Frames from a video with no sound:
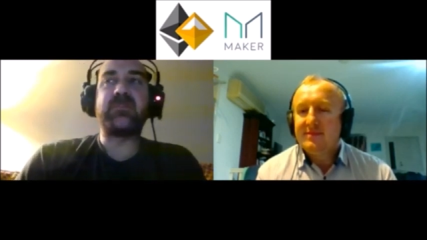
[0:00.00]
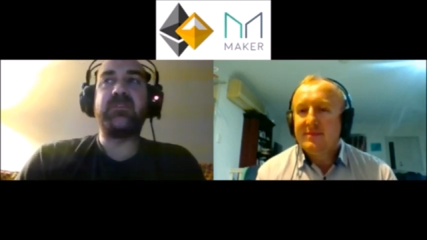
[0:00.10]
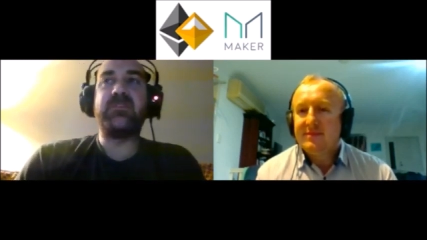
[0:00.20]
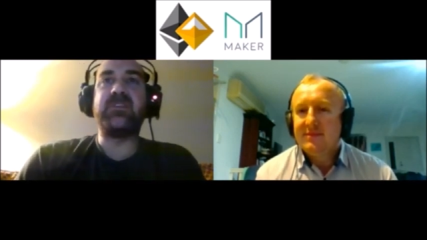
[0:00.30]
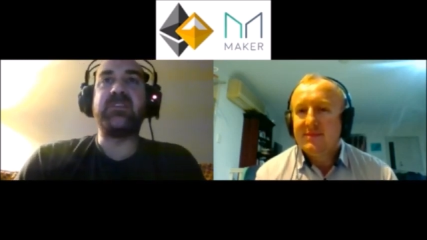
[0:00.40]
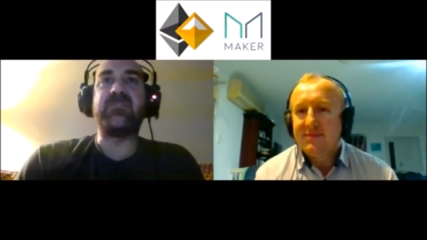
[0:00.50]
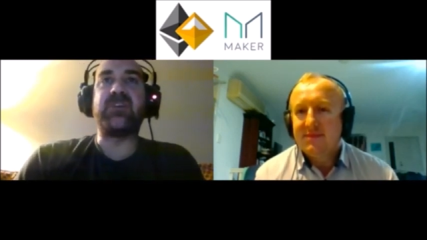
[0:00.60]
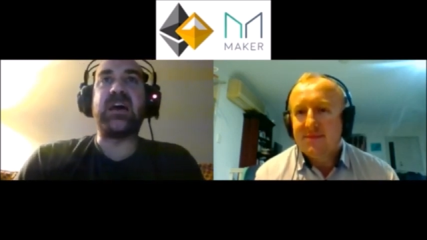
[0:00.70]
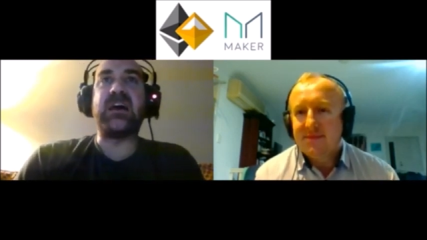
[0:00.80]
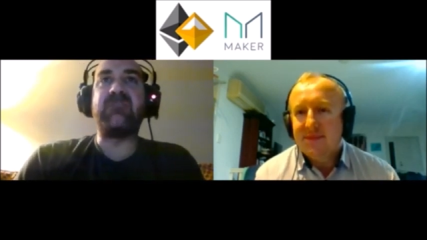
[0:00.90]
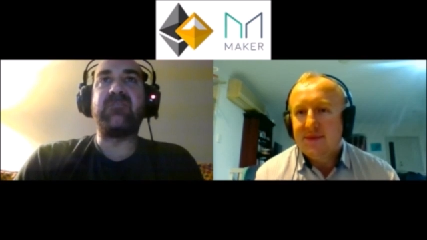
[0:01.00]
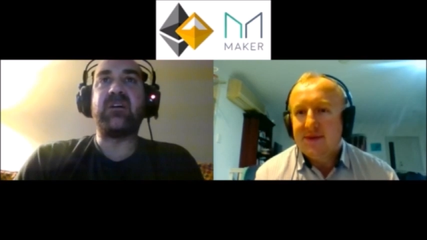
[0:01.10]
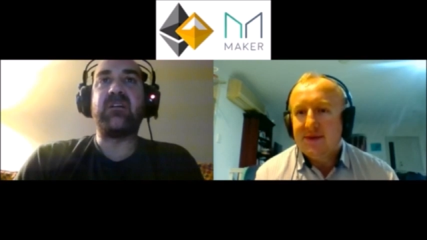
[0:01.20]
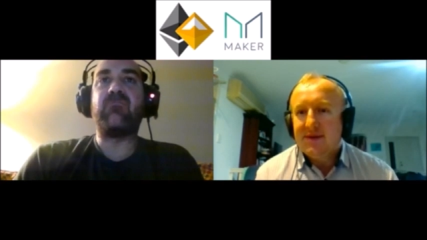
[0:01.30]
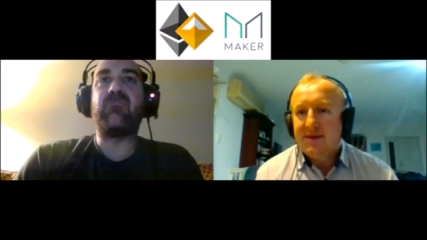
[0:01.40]
Speaker 1: you need to have
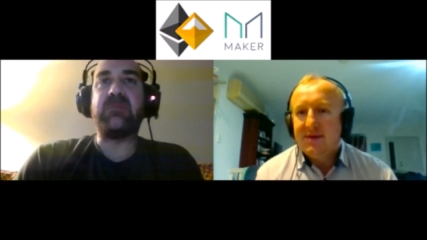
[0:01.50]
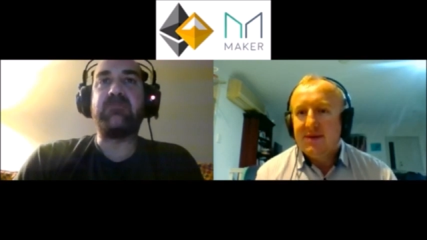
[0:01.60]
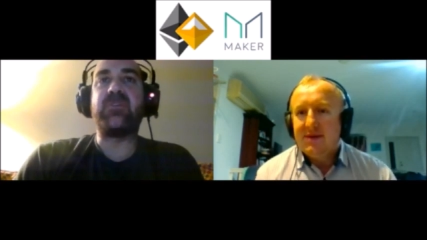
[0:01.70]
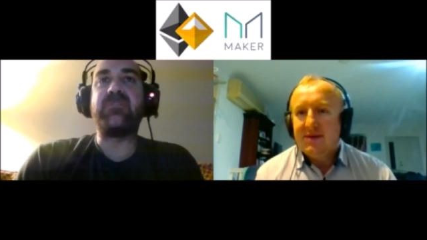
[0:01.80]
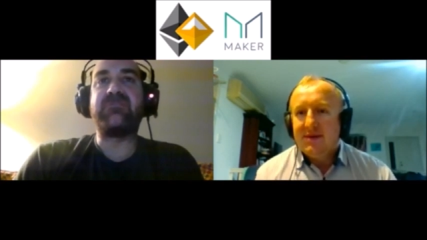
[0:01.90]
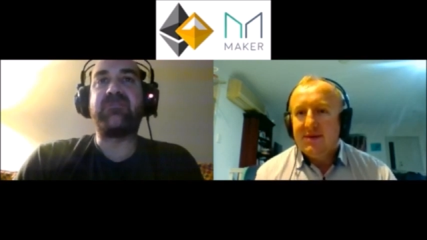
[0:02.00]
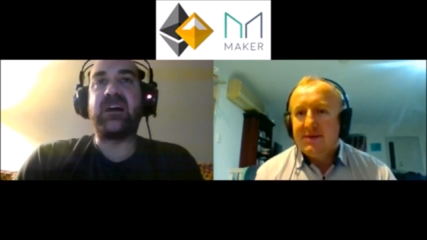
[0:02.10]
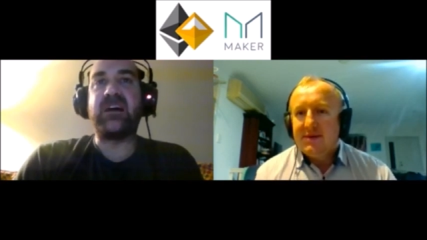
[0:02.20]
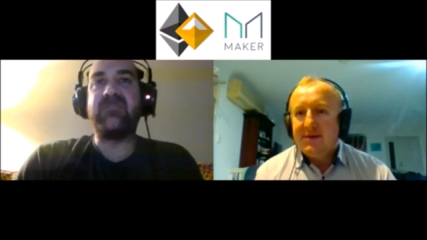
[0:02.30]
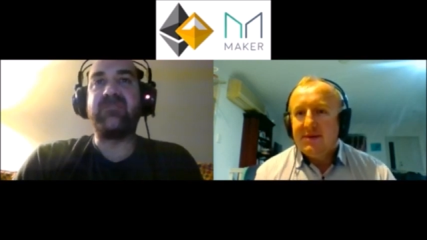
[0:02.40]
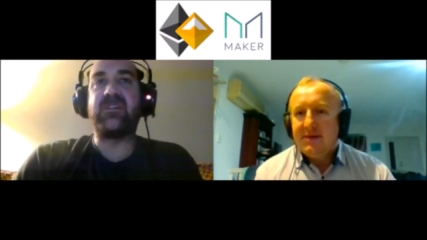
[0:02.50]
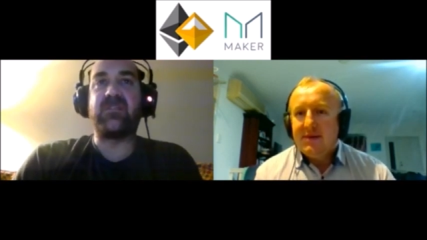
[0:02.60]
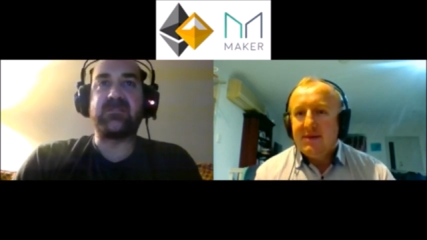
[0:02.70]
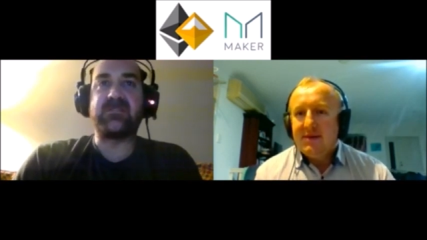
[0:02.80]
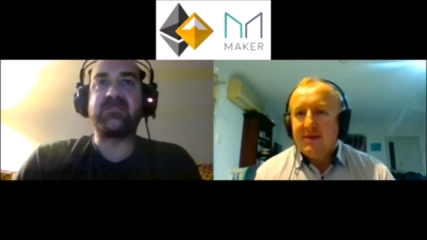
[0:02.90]

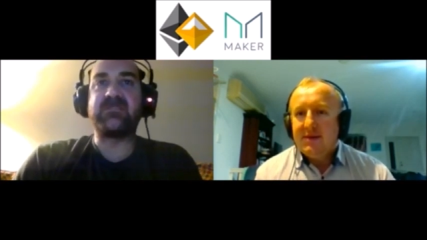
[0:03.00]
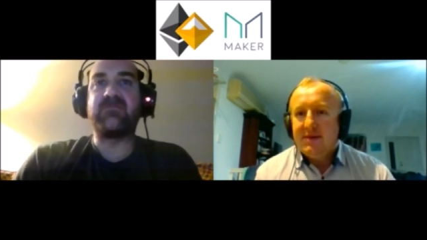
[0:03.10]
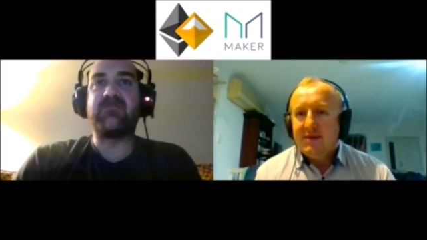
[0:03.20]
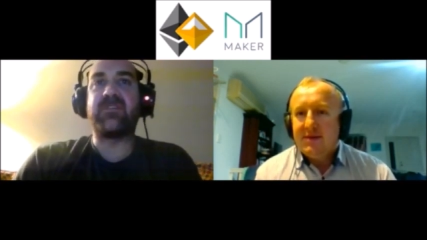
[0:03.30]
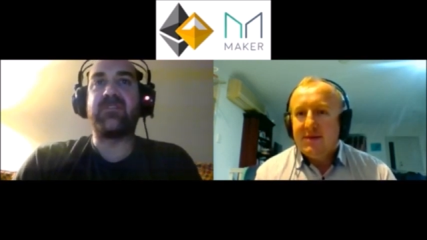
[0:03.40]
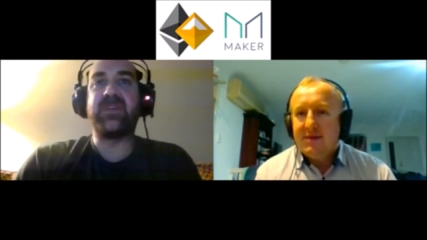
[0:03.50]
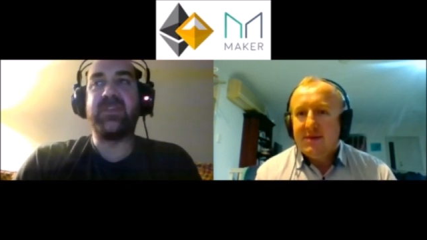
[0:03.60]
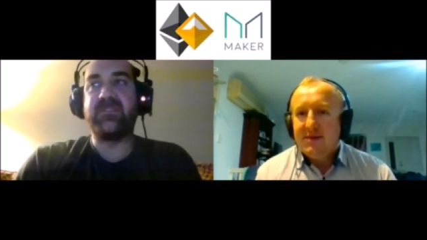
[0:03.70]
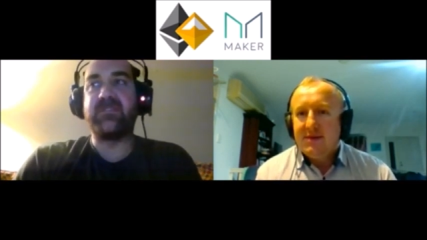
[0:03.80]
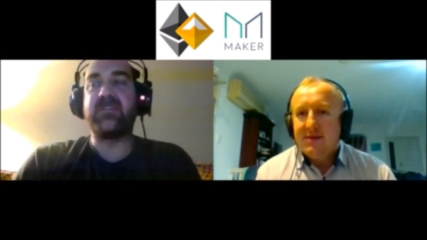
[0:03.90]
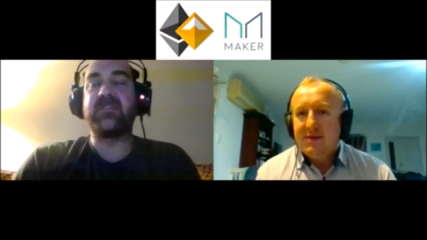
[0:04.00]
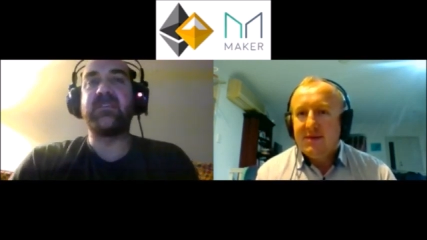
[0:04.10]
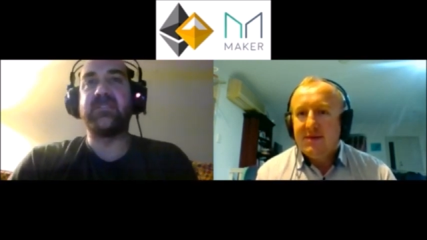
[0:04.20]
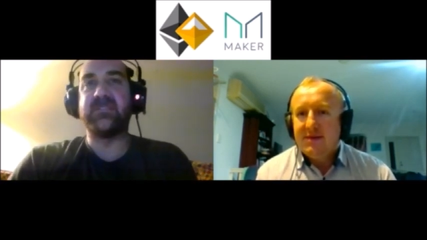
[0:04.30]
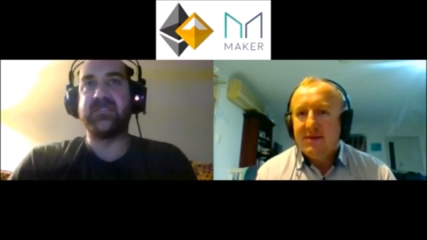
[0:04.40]
$1.5 worth of Ether
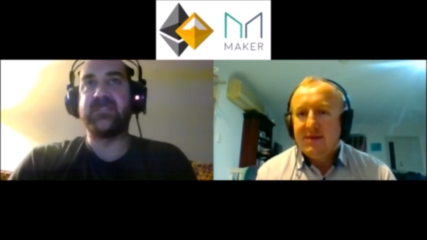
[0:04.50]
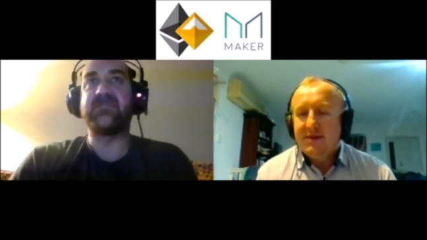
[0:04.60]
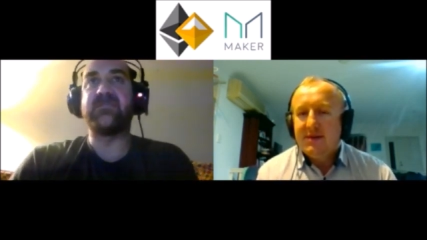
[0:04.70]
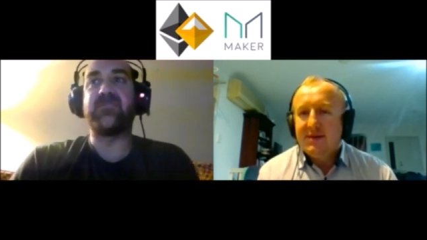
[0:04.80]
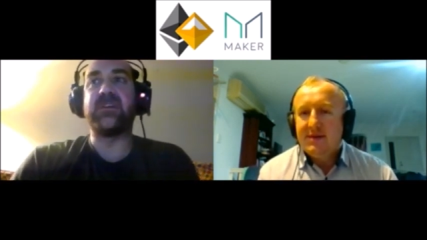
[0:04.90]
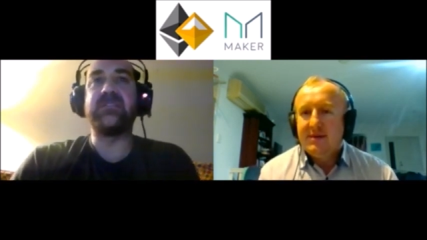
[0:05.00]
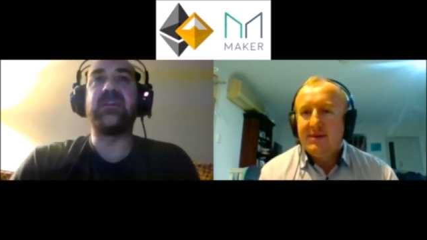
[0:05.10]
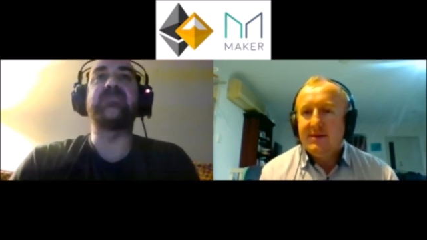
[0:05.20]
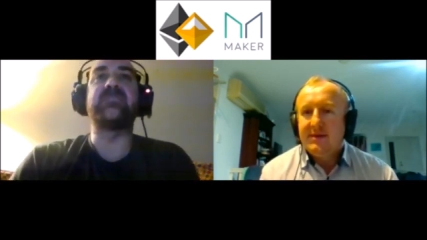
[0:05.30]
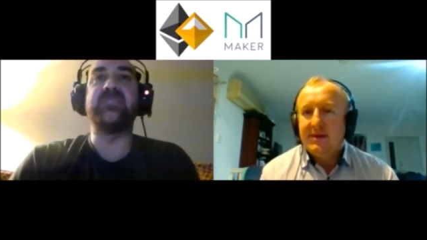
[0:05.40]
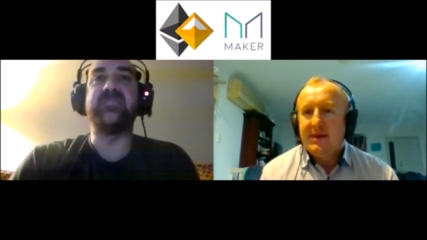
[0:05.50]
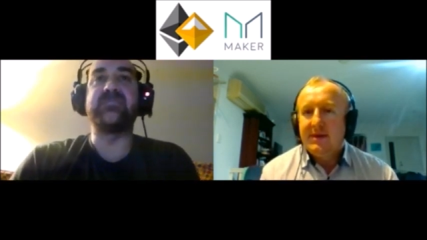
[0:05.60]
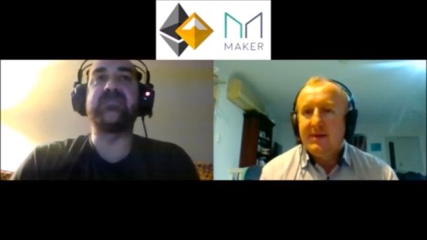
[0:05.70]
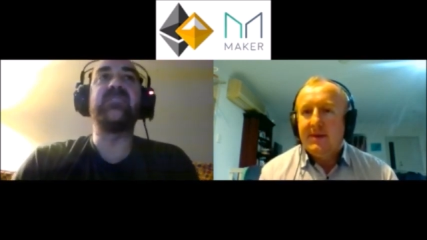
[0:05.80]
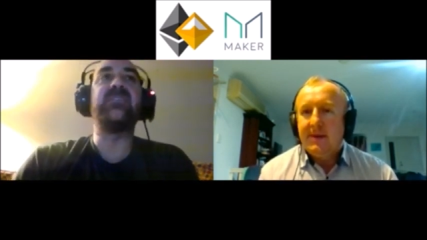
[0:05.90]
in the system, right? At least.